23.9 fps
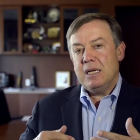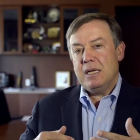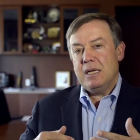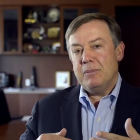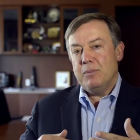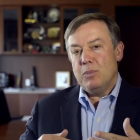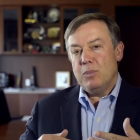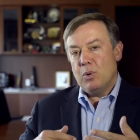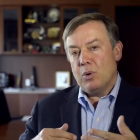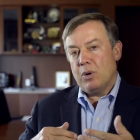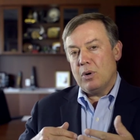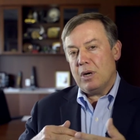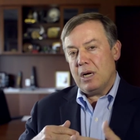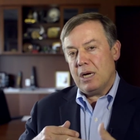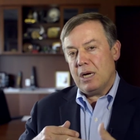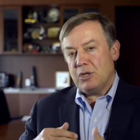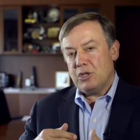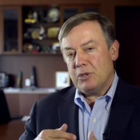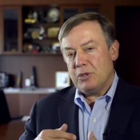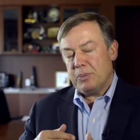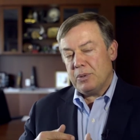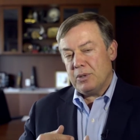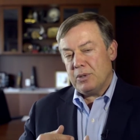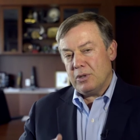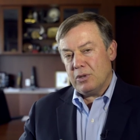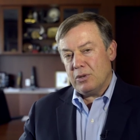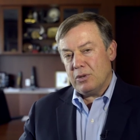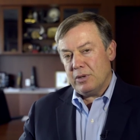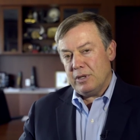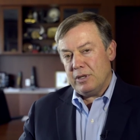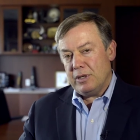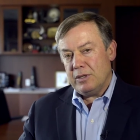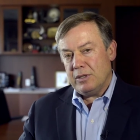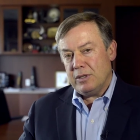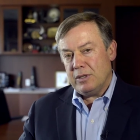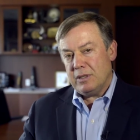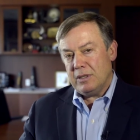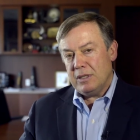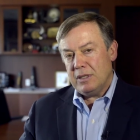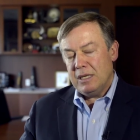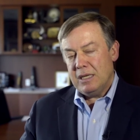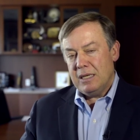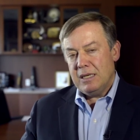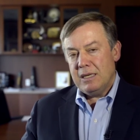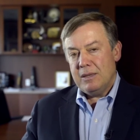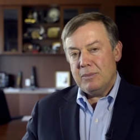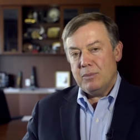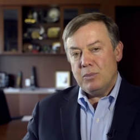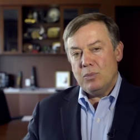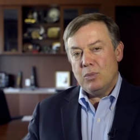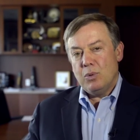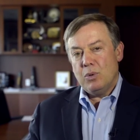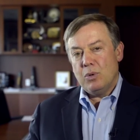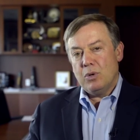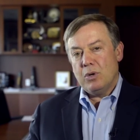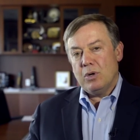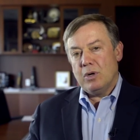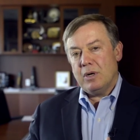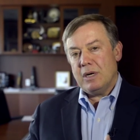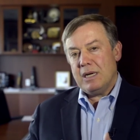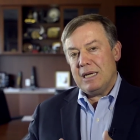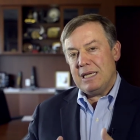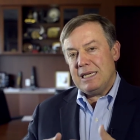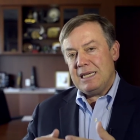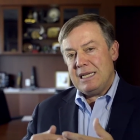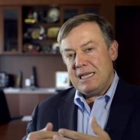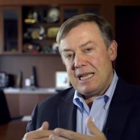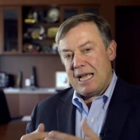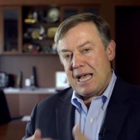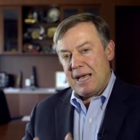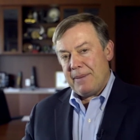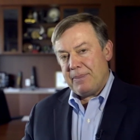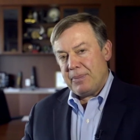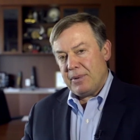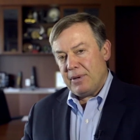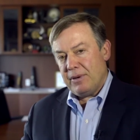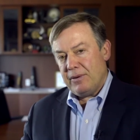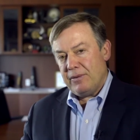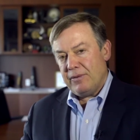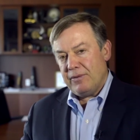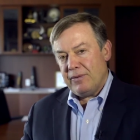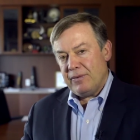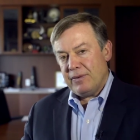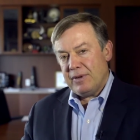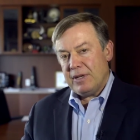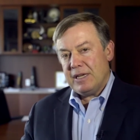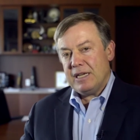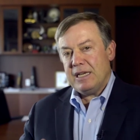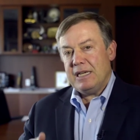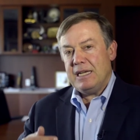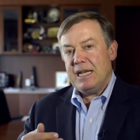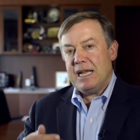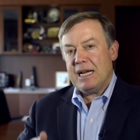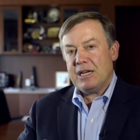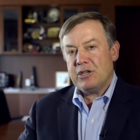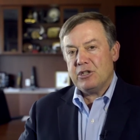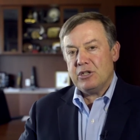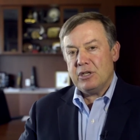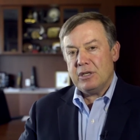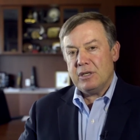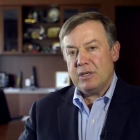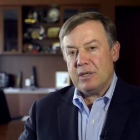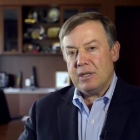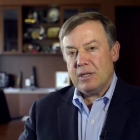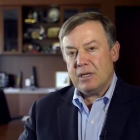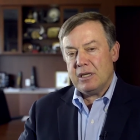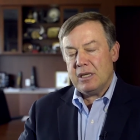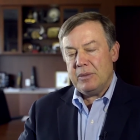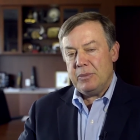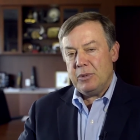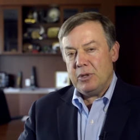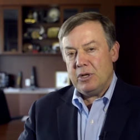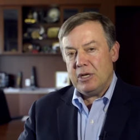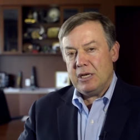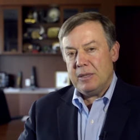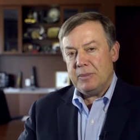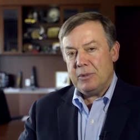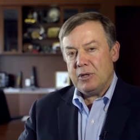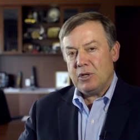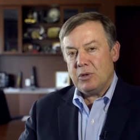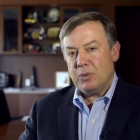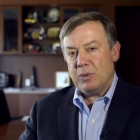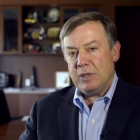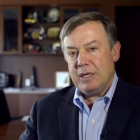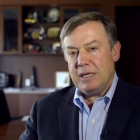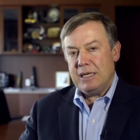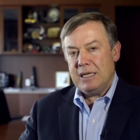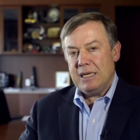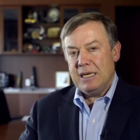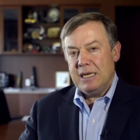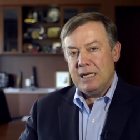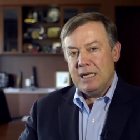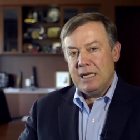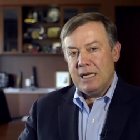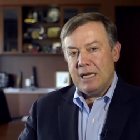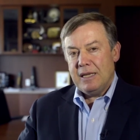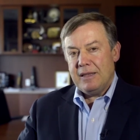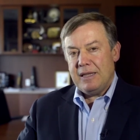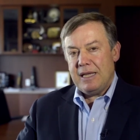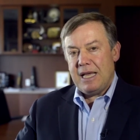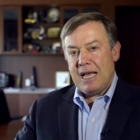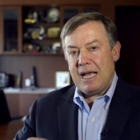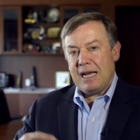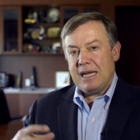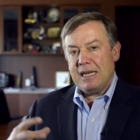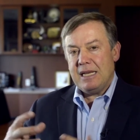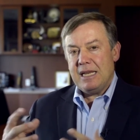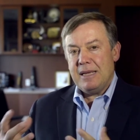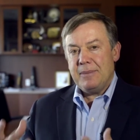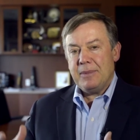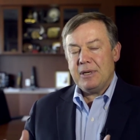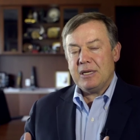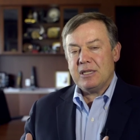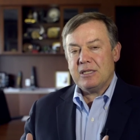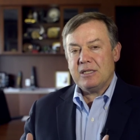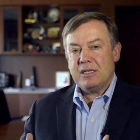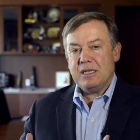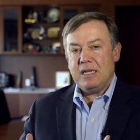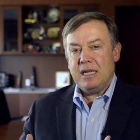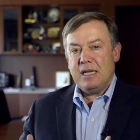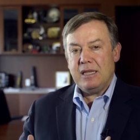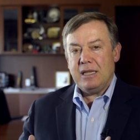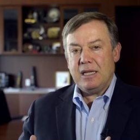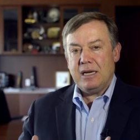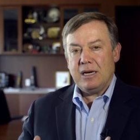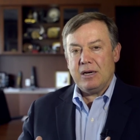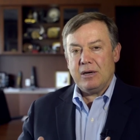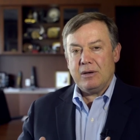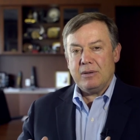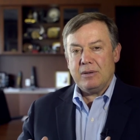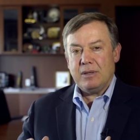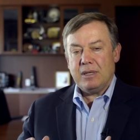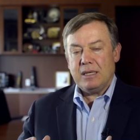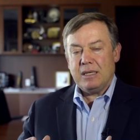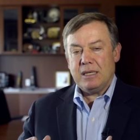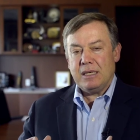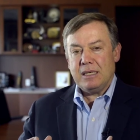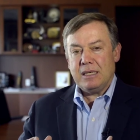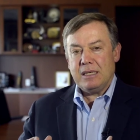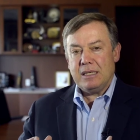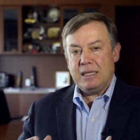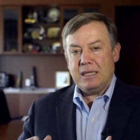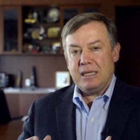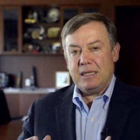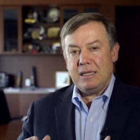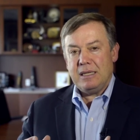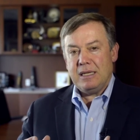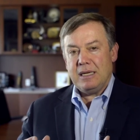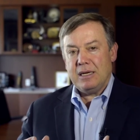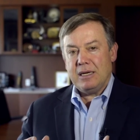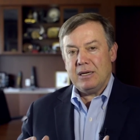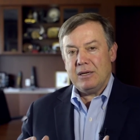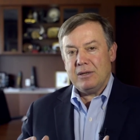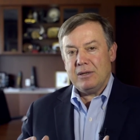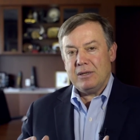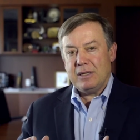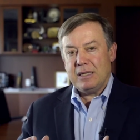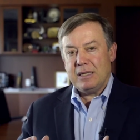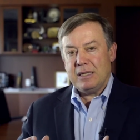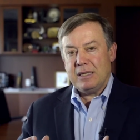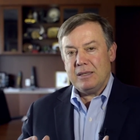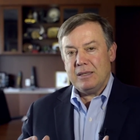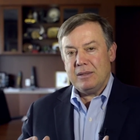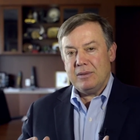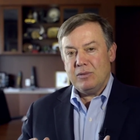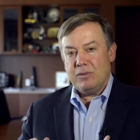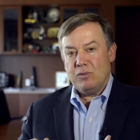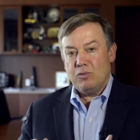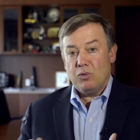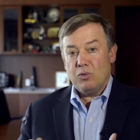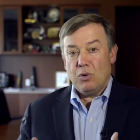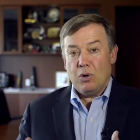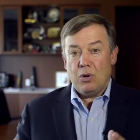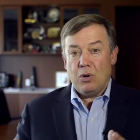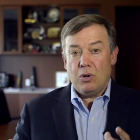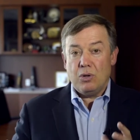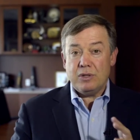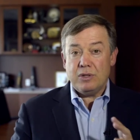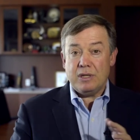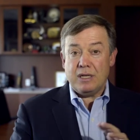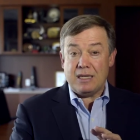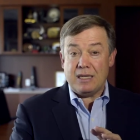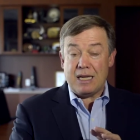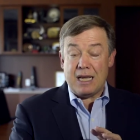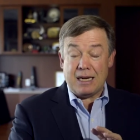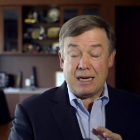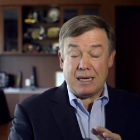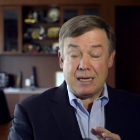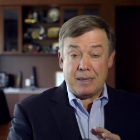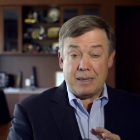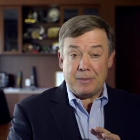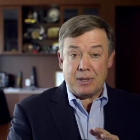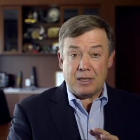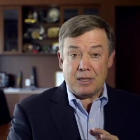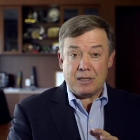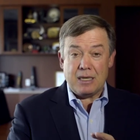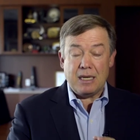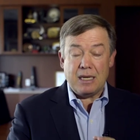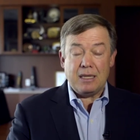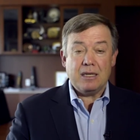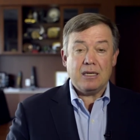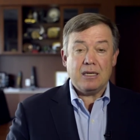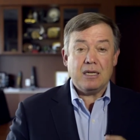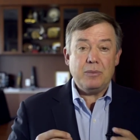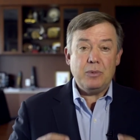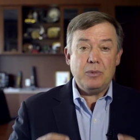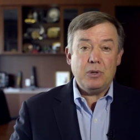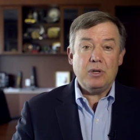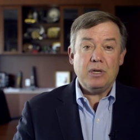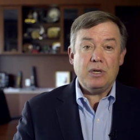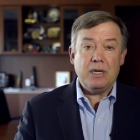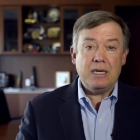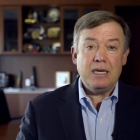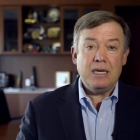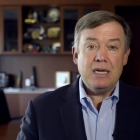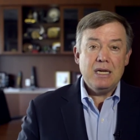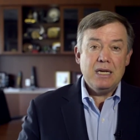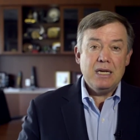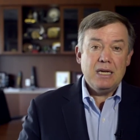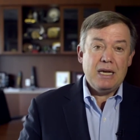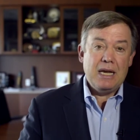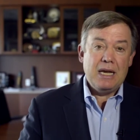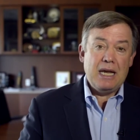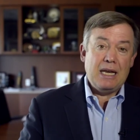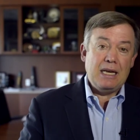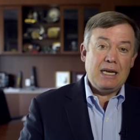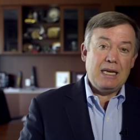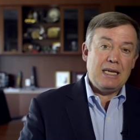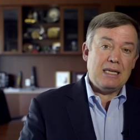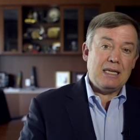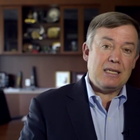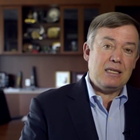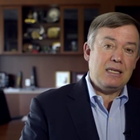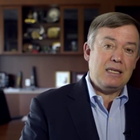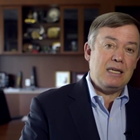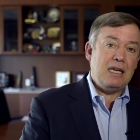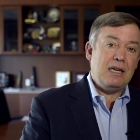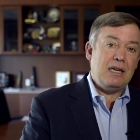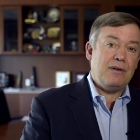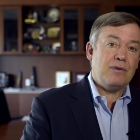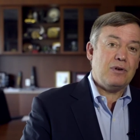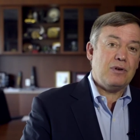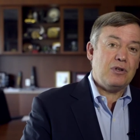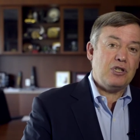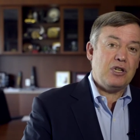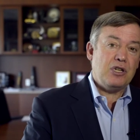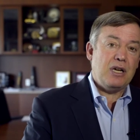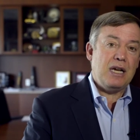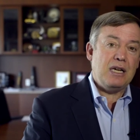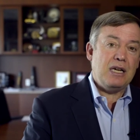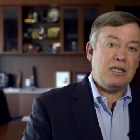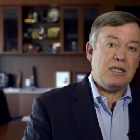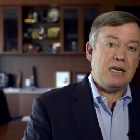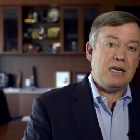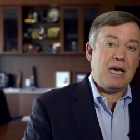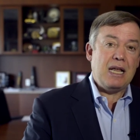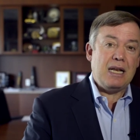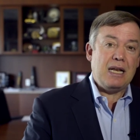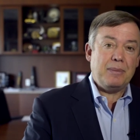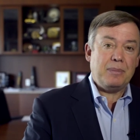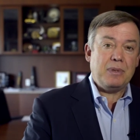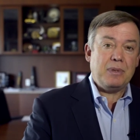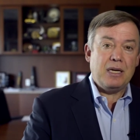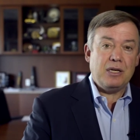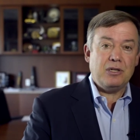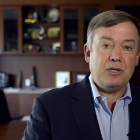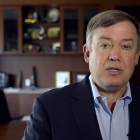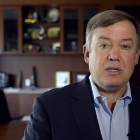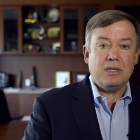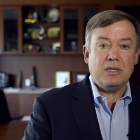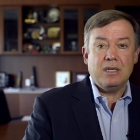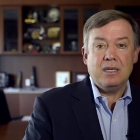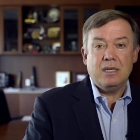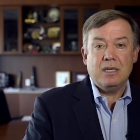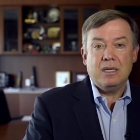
more entrepreneurial, more adaptive connection to the community between the academics in their, uh, in their uh, roles as academics and the community and its need for change and adaptation?